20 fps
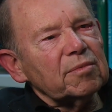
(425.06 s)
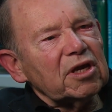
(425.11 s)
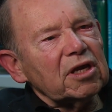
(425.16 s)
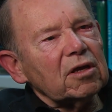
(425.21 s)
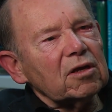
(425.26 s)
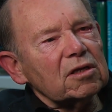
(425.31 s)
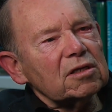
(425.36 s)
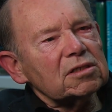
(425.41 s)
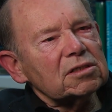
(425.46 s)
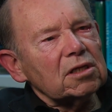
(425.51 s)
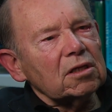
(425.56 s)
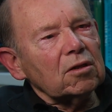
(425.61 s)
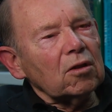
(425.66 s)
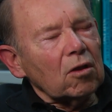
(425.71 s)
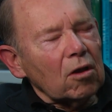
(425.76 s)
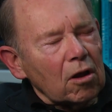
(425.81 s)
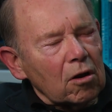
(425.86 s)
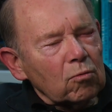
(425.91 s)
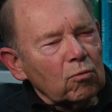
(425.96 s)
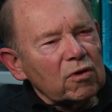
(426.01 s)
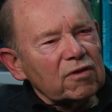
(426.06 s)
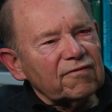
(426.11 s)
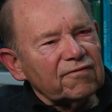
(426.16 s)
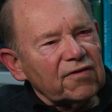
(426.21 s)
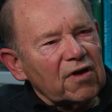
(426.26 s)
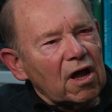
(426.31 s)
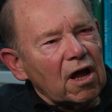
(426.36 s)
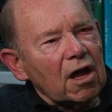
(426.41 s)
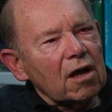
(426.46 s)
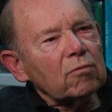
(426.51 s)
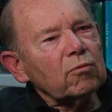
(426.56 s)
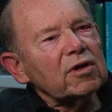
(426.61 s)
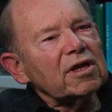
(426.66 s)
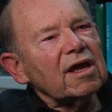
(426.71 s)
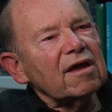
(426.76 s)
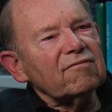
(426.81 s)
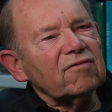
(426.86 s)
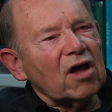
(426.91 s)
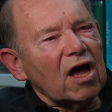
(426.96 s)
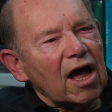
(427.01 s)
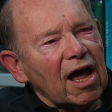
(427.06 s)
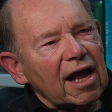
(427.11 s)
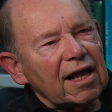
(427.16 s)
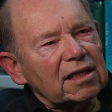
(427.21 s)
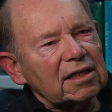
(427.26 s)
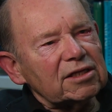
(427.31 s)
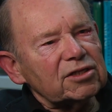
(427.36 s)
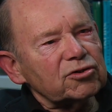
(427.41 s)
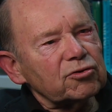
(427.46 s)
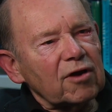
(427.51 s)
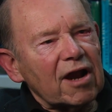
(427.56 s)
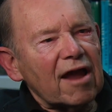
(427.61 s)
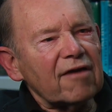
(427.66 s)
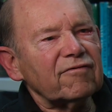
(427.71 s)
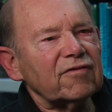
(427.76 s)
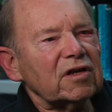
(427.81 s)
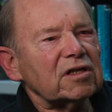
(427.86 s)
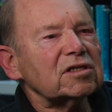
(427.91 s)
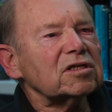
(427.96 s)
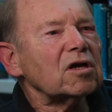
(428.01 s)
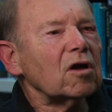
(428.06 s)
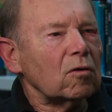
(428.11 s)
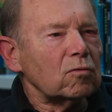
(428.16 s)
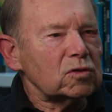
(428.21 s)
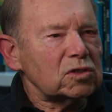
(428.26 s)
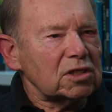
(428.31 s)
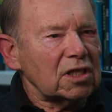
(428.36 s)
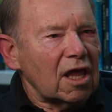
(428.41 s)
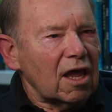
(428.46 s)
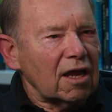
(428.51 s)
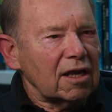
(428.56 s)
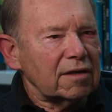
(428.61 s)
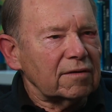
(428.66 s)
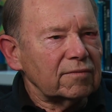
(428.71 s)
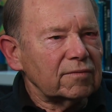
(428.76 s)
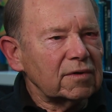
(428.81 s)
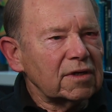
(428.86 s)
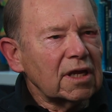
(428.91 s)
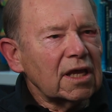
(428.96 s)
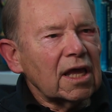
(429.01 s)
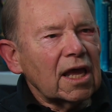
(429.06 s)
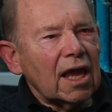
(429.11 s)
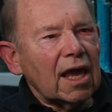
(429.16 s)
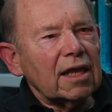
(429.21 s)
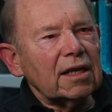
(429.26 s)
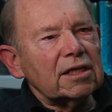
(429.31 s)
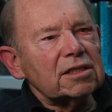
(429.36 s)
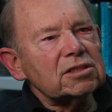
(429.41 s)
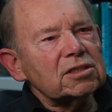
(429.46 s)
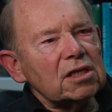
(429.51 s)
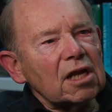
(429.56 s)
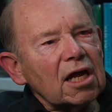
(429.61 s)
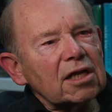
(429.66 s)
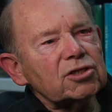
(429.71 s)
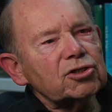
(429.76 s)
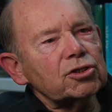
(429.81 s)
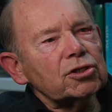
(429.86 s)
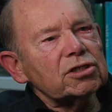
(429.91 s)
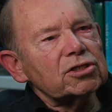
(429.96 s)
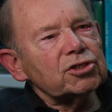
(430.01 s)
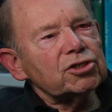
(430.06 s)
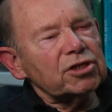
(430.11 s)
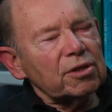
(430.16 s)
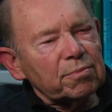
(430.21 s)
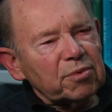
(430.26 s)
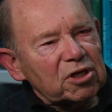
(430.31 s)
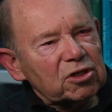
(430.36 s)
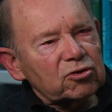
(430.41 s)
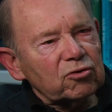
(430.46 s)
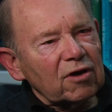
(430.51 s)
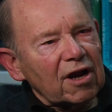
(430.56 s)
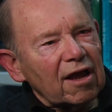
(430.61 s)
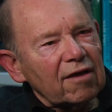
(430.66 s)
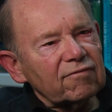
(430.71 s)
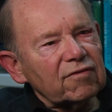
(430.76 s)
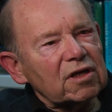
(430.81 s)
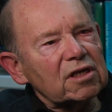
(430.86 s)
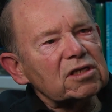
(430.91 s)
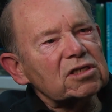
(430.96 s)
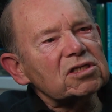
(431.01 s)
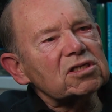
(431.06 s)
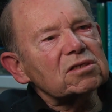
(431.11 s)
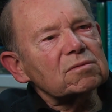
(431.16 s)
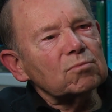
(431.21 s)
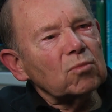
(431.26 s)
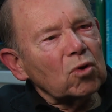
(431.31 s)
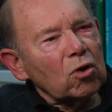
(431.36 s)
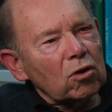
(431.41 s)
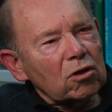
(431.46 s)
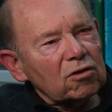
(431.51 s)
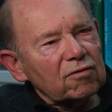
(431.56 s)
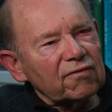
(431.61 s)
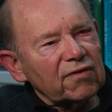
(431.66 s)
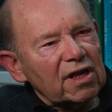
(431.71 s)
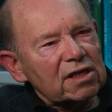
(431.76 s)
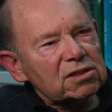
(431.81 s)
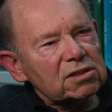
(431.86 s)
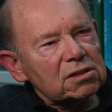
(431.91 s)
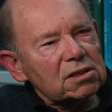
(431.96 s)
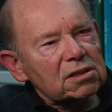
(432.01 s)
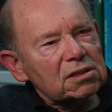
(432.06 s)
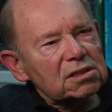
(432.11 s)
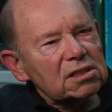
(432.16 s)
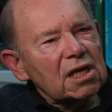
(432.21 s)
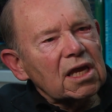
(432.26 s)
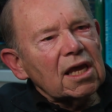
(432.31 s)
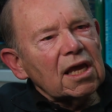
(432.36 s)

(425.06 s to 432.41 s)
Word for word: because along with fog, we have a highly trafficked coastline. And it's not just shipping traffic, it's smaller vessels,